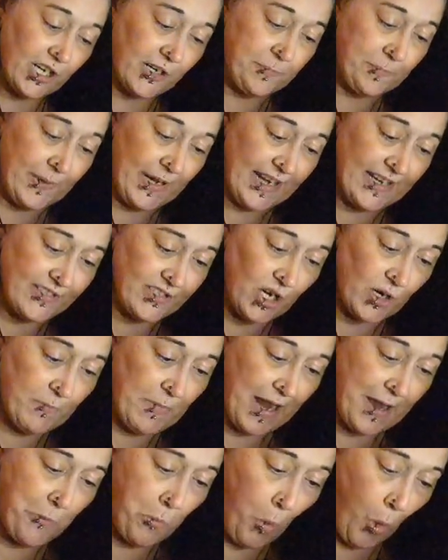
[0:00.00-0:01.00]
A place
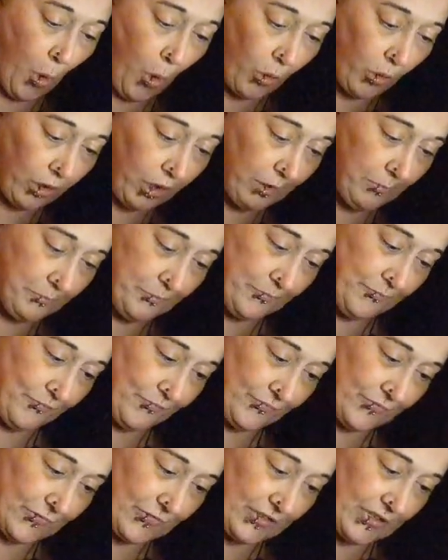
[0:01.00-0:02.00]
on my wall.
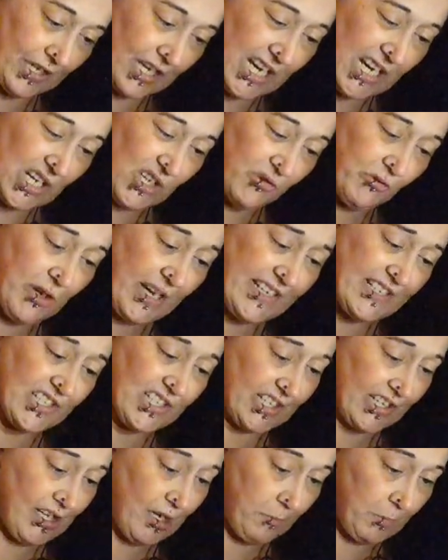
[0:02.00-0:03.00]

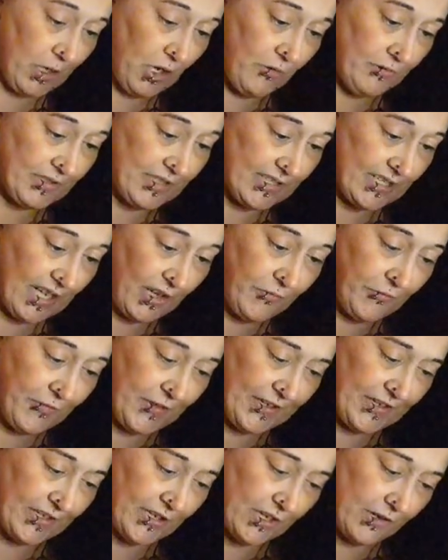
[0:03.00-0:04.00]
Recently, I uploaded a
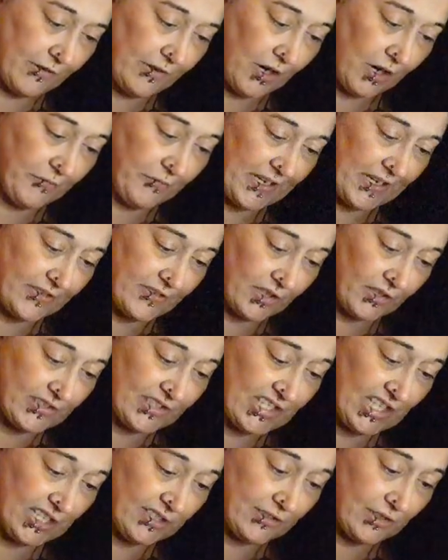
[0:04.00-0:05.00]
video it
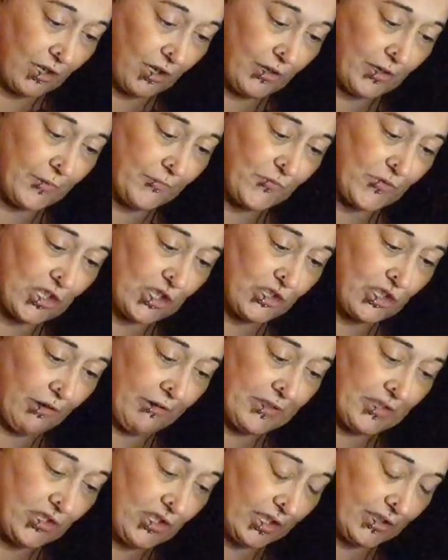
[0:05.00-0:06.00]
on TikTok
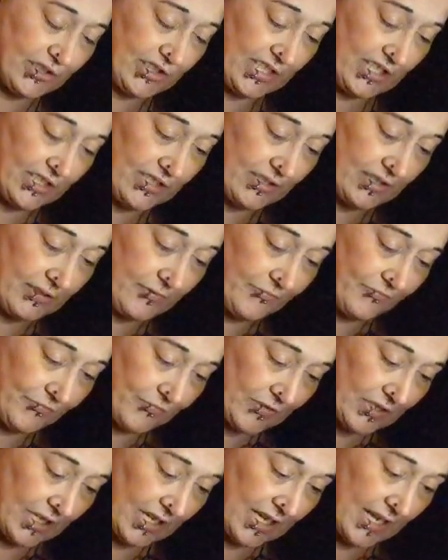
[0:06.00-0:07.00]
showing Totty's
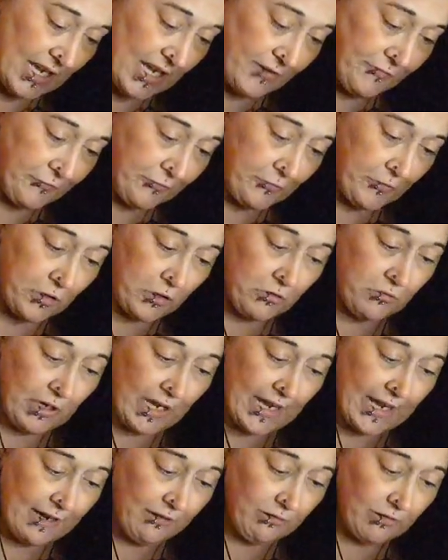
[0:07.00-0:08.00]

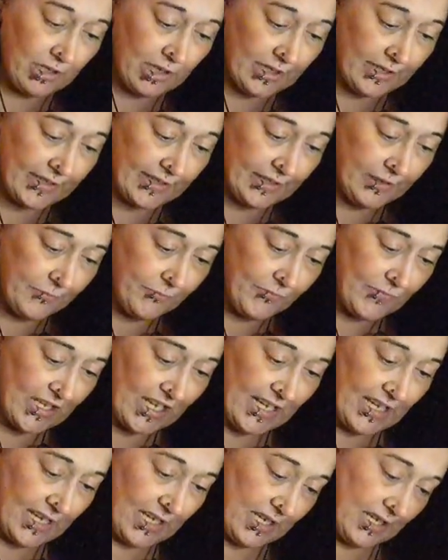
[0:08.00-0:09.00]
ephemeral outline,
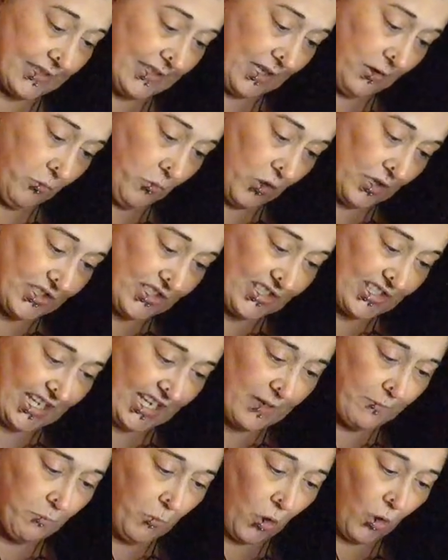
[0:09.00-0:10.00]
and it was
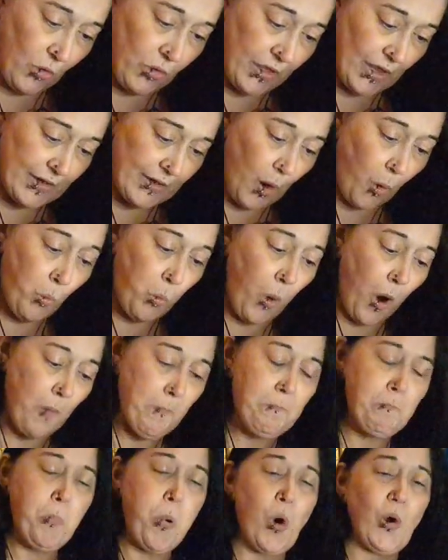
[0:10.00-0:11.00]
seen more than
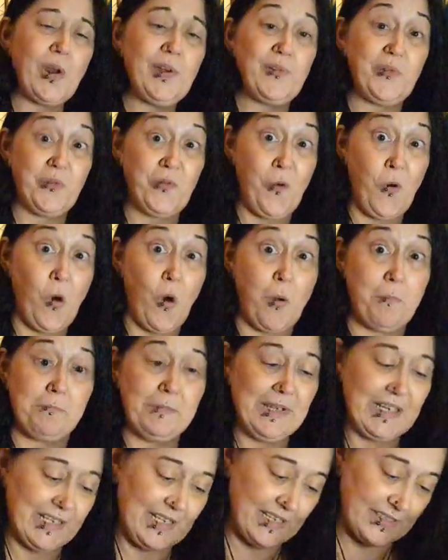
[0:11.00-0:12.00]
1.4
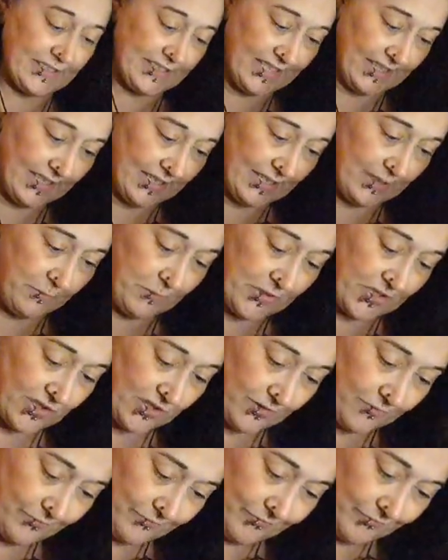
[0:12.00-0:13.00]
million
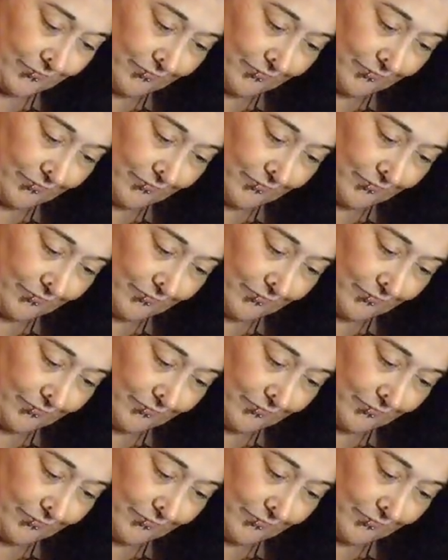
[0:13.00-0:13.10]
times.